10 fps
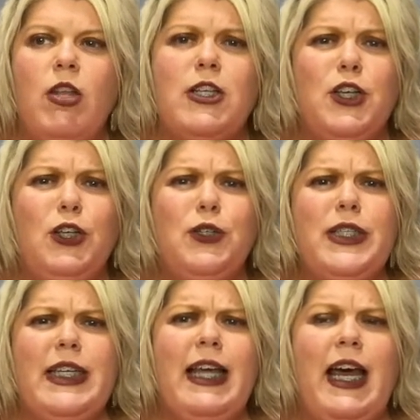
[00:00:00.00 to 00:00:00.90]
So you'll
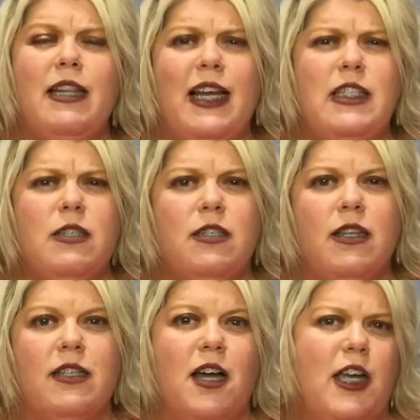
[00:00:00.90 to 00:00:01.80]
see that that's
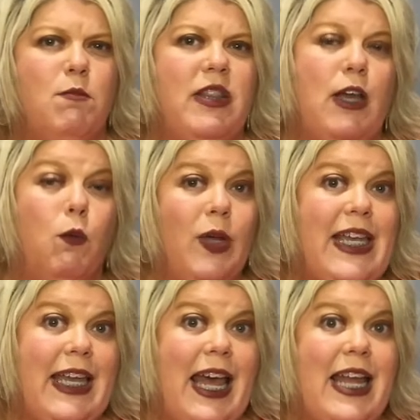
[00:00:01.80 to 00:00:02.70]
the document that we
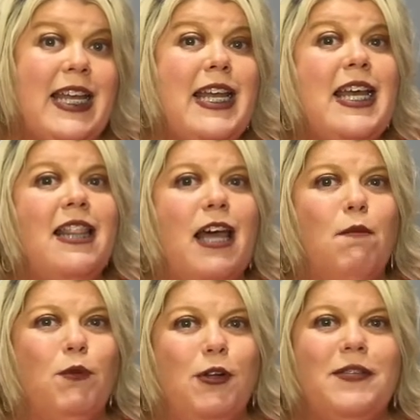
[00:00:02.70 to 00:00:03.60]
get
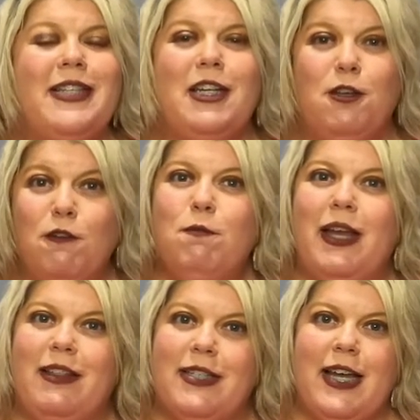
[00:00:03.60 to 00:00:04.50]
that proves that you've
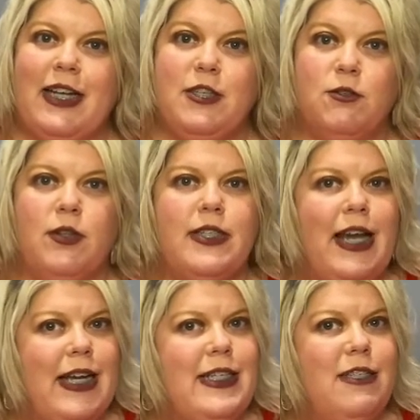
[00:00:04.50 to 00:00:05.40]
paid the taxes or the
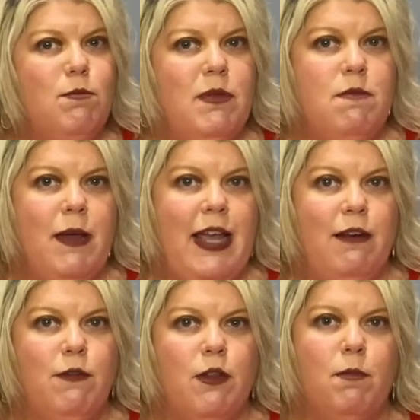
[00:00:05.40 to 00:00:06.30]
taxes have been paid
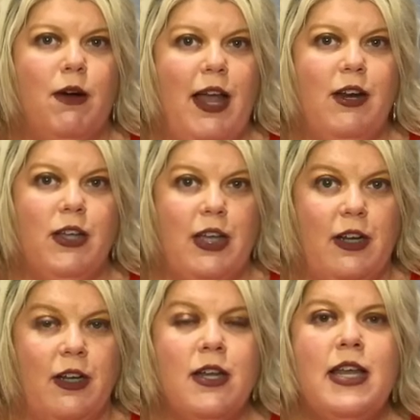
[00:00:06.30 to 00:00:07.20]
for the prior
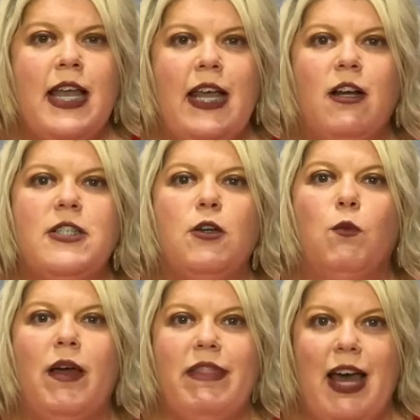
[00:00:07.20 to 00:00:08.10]
year and also
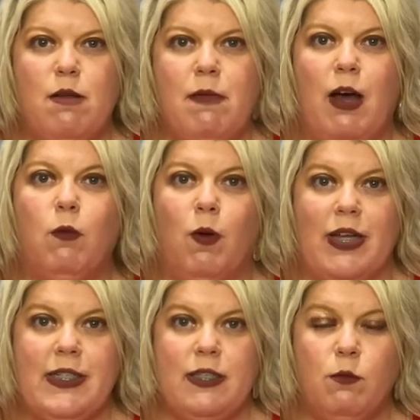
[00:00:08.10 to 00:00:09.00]
what that amount
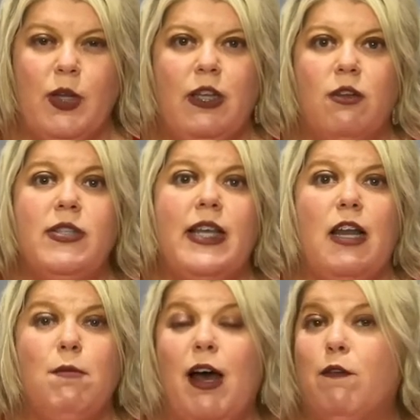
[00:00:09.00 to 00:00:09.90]
was. We use that
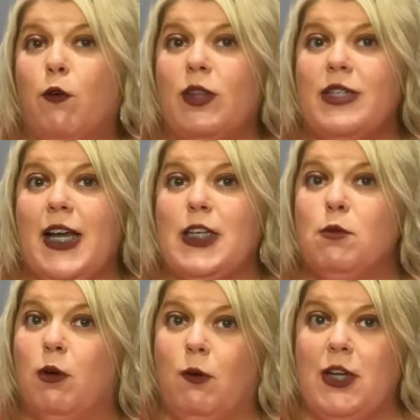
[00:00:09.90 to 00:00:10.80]
amount for the tax
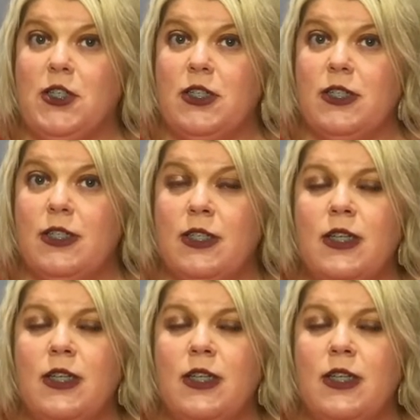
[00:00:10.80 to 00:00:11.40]
prorations.